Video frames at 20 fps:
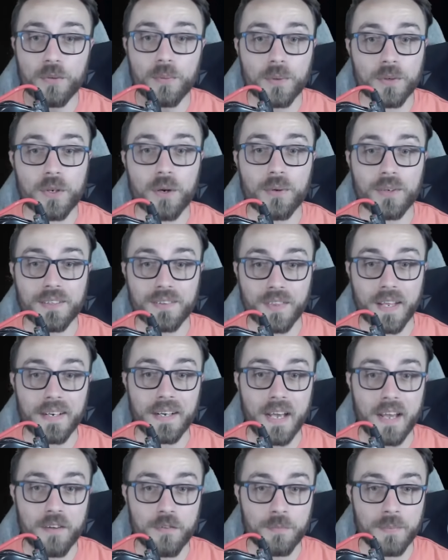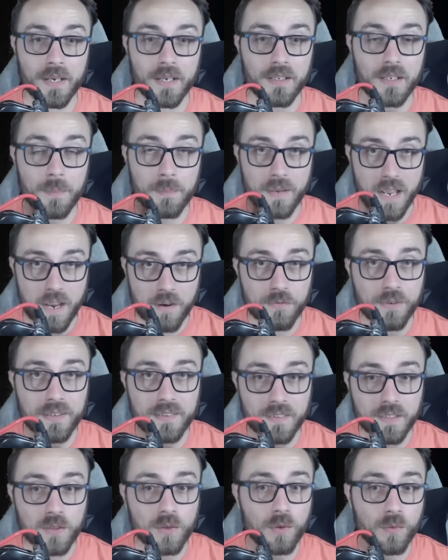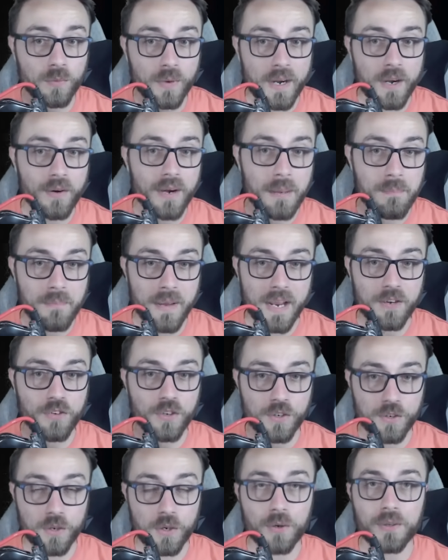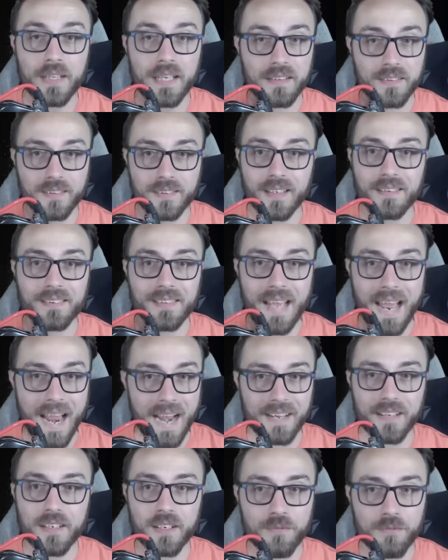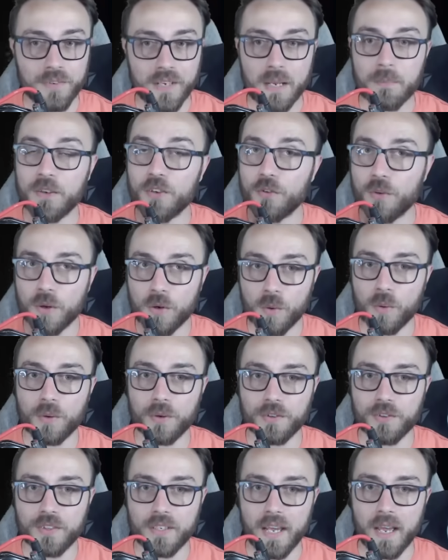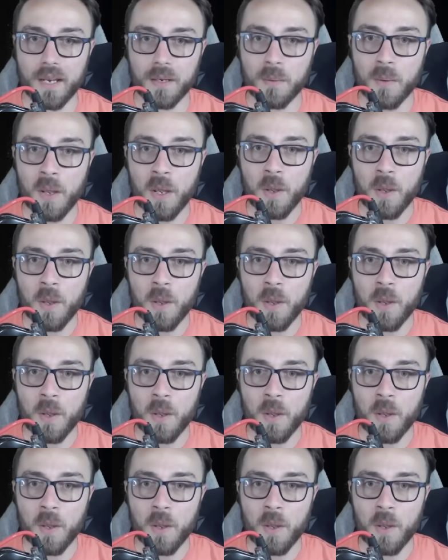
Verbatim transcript: you will notice that I've picked up every single rare and magic node that says additive damage or core stat.